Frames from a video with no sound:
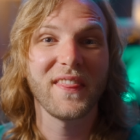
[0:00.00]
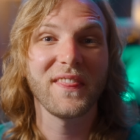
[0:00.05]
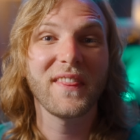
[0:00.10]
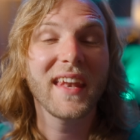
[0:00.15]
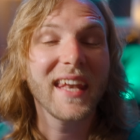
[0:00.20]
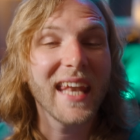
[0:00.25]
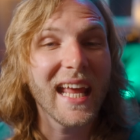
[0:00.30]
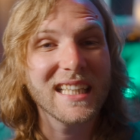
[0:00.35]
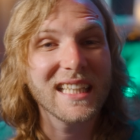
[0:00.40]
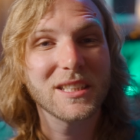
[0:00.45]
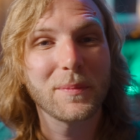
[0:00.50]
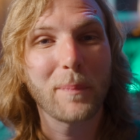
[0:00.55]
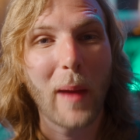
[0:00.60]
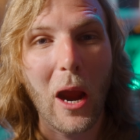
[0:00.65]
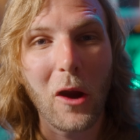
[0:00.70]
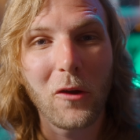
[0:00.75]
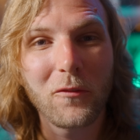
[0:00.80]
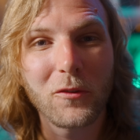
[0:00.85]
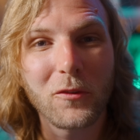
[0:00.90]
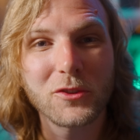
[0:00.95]
The next
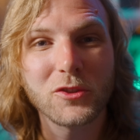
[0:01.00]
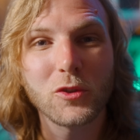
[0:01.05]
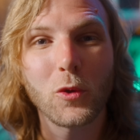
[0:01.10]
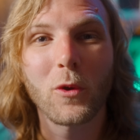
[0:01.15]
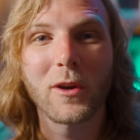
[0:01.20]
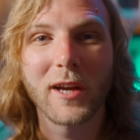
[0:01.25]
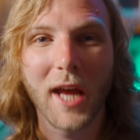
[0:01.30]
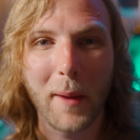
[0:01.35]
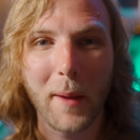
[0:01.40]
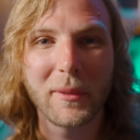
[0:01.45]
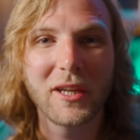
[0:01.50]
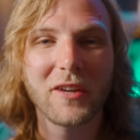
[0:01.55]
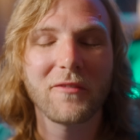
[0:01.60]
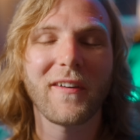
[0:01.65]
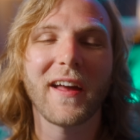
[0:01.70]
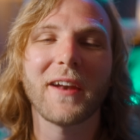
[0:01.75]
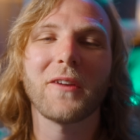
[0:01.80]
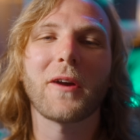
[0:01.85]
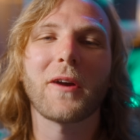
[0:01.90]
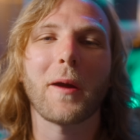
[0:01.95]
powerful tool coming to
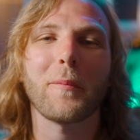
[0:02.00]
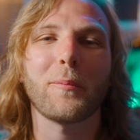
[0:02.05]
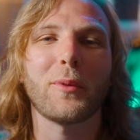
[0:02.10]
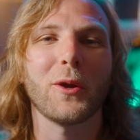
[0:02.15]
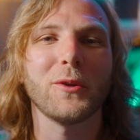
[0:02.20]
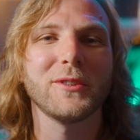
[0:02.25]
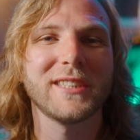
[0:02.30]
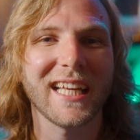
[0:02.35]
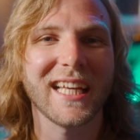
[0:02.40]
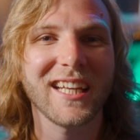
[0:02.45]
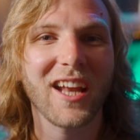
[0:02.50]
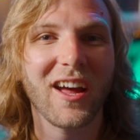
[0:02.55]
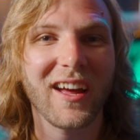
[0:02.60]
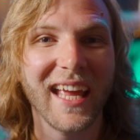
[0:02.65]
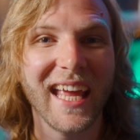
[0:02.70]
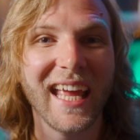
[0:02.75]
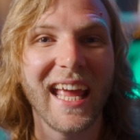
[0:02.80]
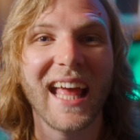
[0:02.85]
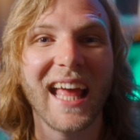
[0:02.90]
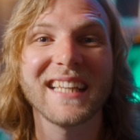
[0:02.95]
Final Cut Pro
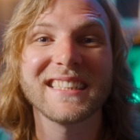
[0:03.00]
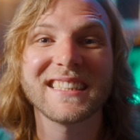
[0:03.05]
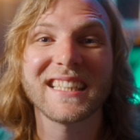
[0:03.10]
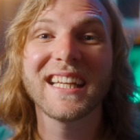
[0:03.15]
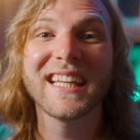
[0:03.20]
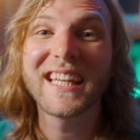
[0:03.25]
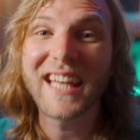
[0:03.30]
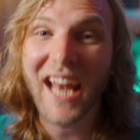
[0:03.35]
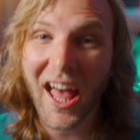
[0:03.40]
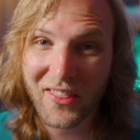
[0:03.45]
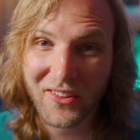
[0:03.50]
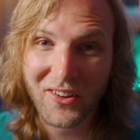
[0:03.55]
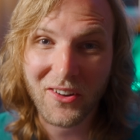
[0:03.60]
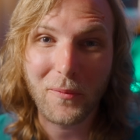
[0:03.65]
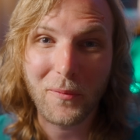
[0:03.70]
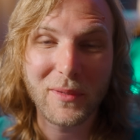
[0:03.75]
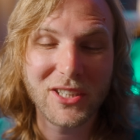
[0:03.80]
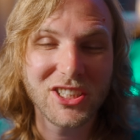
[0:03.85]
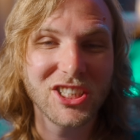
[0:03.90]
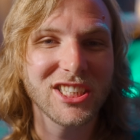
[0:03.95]
10.8 is another
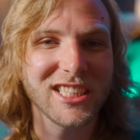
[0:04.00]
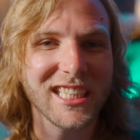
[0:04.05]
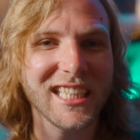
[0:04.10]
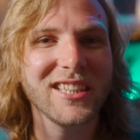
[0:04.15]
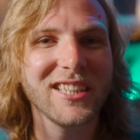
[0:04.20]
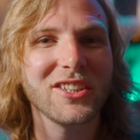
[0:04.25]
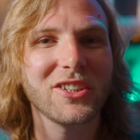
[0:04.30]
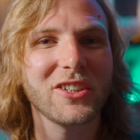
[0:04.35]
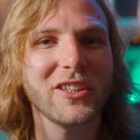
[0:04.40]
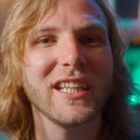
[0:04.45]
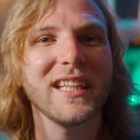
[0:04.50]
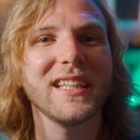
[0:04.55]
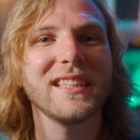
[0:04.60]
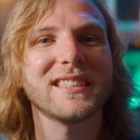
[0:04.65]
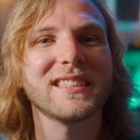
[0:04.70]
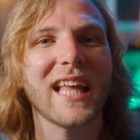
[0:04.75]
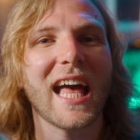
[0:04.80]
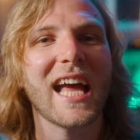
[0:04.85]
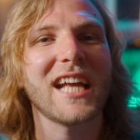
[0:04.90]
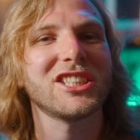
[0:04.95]
machine learning
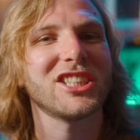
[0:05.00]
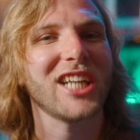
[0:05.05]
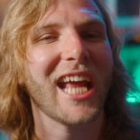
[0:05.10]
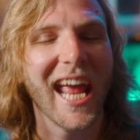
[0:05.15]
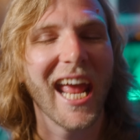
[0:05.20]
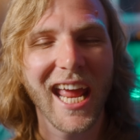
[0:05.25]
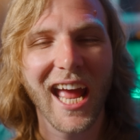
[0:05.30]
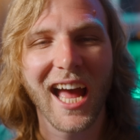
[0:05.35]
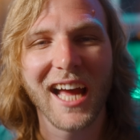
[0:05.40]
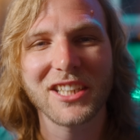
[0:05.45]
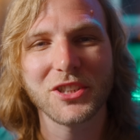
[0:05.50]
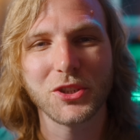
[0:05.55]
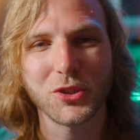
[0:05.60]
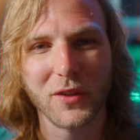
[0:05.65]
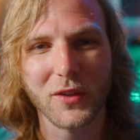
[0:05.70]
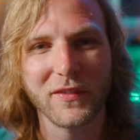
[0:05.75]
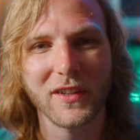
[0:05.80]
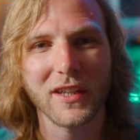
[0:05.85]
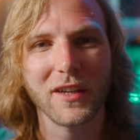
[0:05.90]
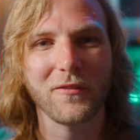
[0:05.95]
slash AI
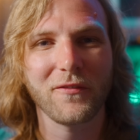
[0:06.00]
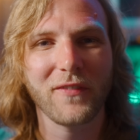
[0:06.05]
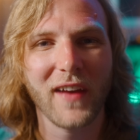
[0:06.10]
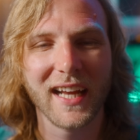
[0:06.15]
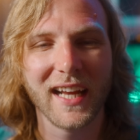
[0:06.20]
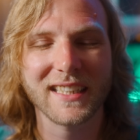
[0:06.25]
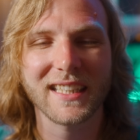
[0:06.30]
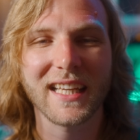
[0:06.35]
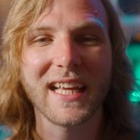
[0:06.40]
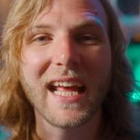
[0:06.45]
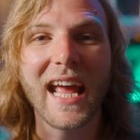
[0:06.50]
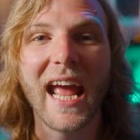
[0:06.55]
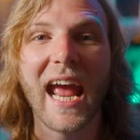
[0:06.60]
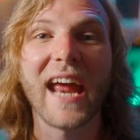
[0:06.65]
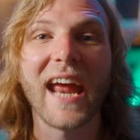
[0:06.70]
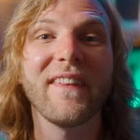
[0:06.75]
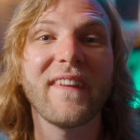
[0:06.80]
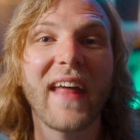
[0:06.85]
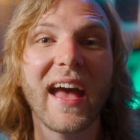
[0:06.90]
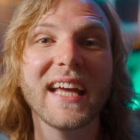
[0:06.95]
driven effect,
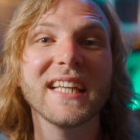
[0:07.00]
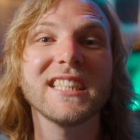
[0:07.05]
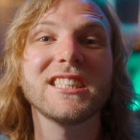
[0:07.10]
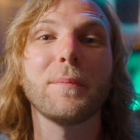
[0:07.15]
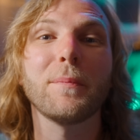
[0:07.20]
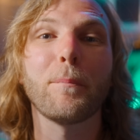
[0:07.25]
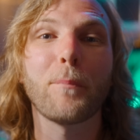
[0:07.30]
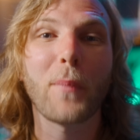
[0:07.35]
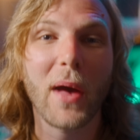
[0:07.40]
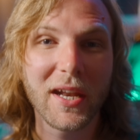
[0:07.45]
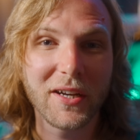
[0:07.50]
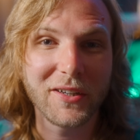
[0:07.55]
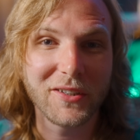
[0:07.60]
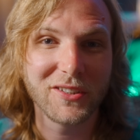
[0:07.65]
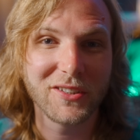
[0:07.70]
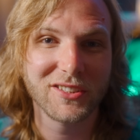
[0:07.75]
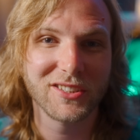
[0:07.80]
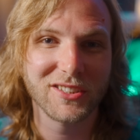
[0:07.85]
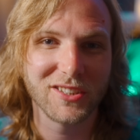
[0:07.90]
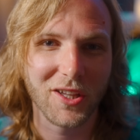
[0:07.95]
and that is
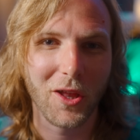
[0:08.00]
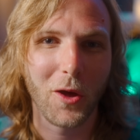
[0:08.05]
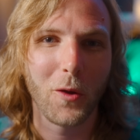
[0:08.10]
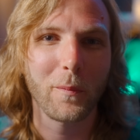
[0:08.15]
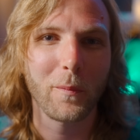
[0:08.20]
better slow